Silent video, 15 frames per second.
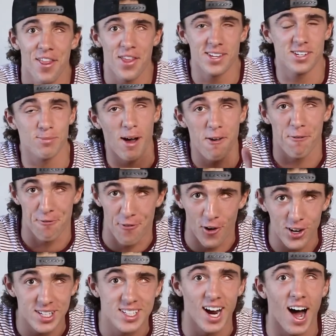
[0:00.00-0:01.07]
this is my
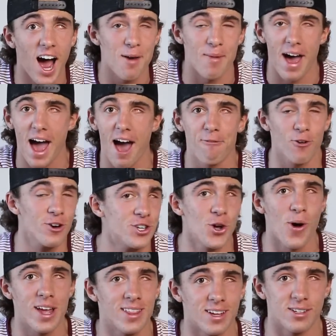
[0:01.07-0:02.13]
first time ever
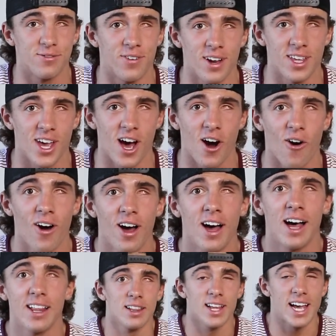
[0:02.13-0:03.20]
doing this video,
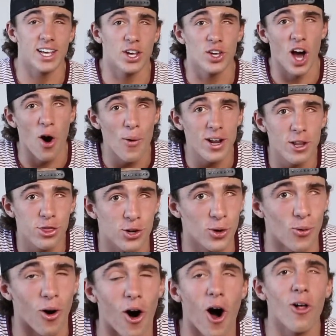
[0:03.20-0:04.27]
like going
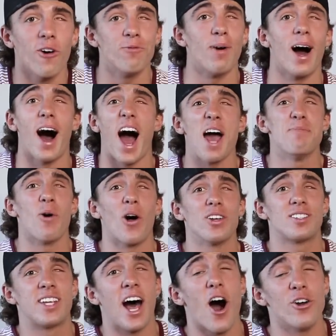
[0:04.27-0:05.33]
through all of my
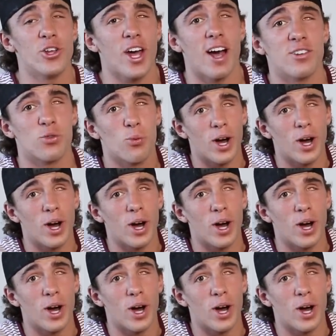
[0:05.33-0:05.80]
eyeballs, telling you guys